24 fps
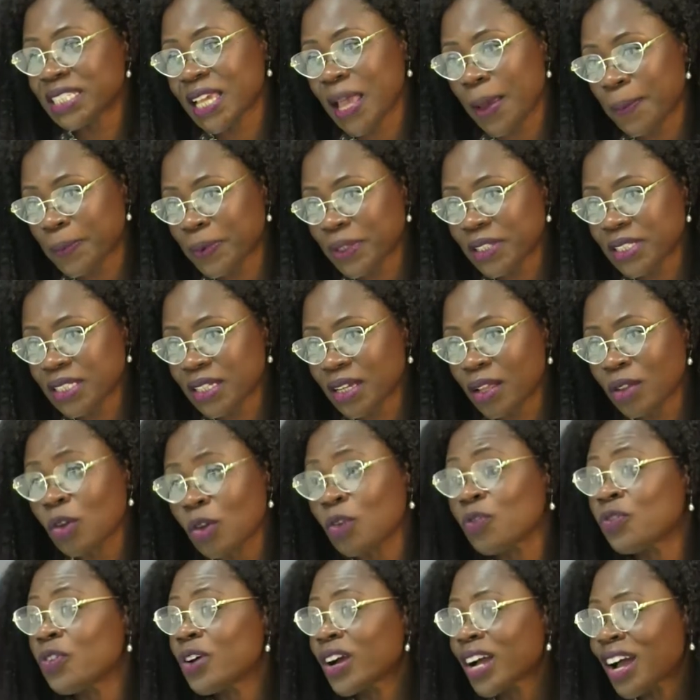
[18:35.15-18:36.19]
capital
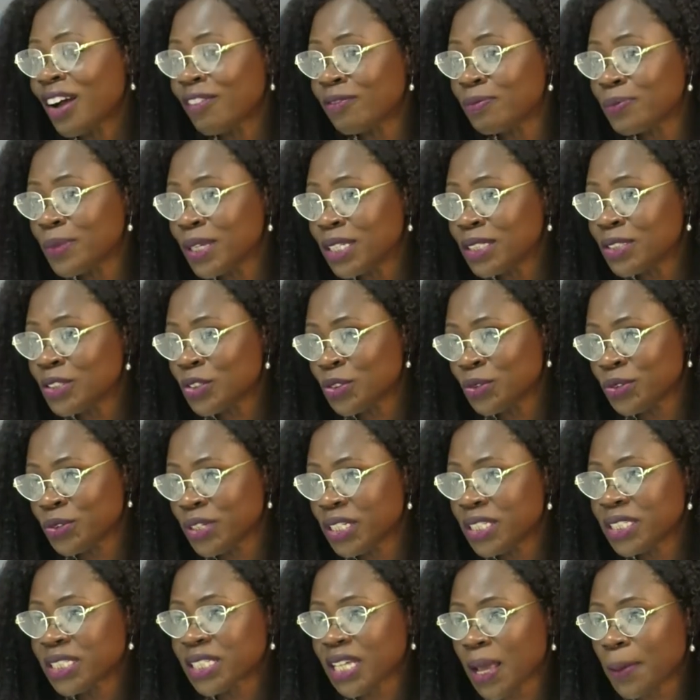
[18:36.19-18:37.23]
or for government to
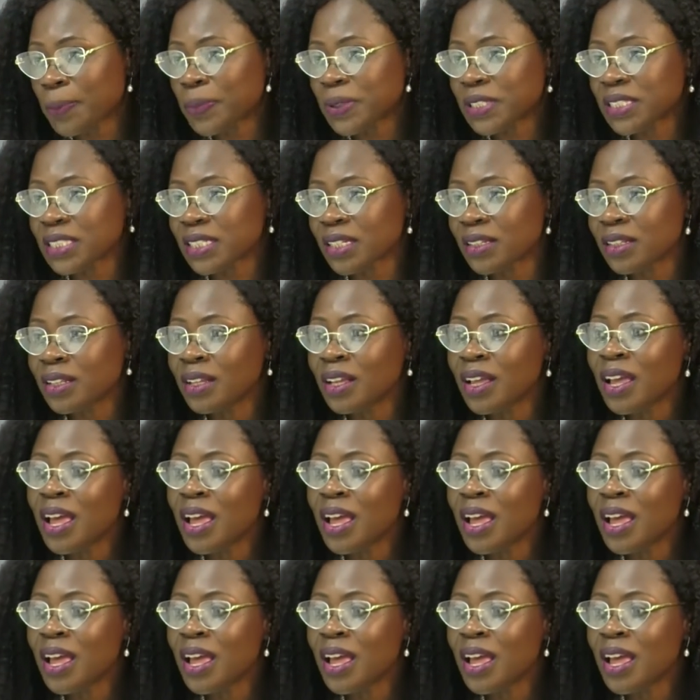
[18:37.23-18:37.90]
raise capital.